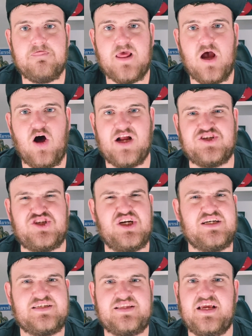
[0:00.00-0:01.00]
I
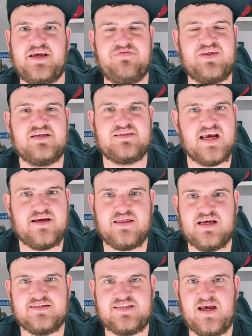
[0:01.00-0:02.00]
just think if they take
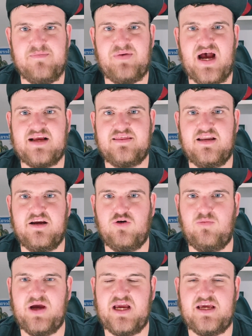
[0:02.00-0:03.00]
that step back, then it'll
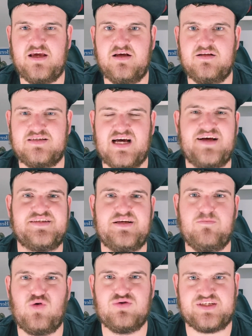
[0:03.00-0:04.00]
be Darcy
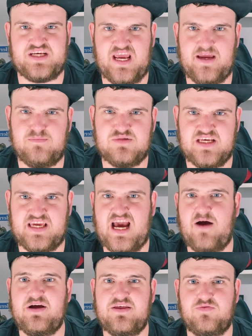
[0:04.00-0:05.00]
Moore's team to
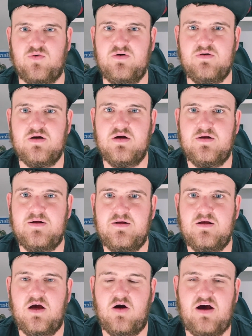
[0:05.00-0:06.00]
carry through.
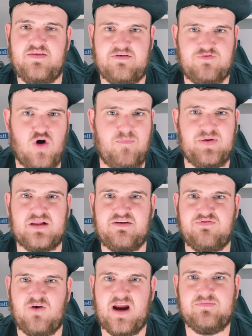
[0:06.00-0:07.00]
All right, they've got Billy
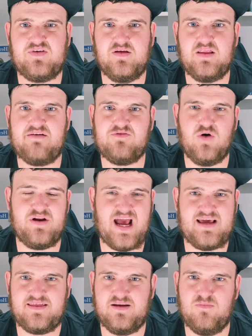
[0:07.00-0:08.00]
Frampton, they've got
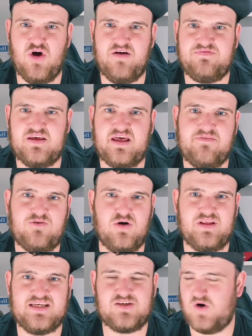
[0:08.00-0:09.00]
Nathan Murphy, they've got
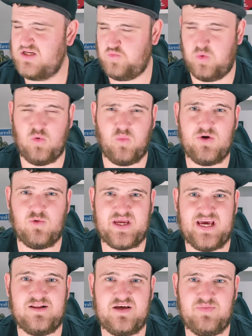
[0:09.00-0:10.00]
these guys. Will Will
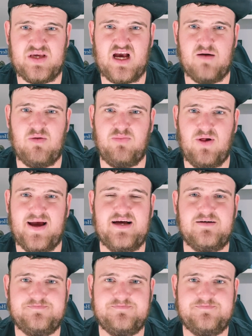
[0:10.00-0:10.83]
Kelly become a player?